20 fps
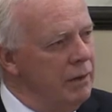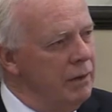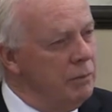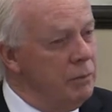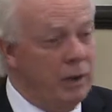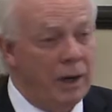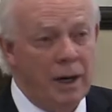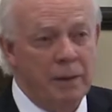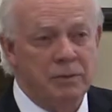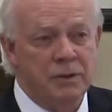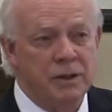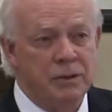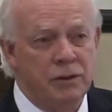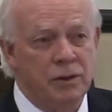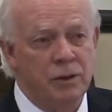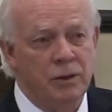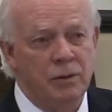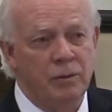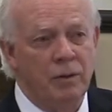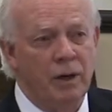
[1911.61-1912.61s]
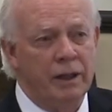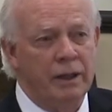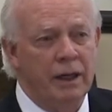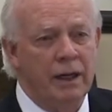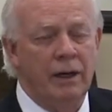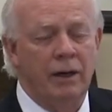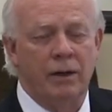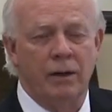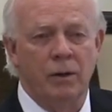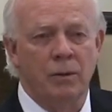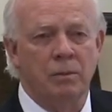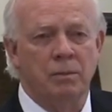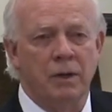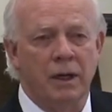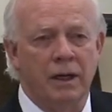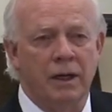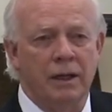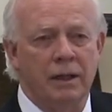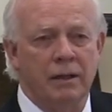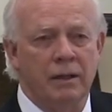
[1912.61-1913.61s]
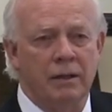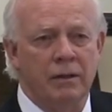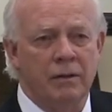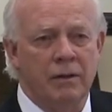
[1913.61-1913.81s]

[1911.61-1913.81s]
Perhaps it's you right now, I hope not.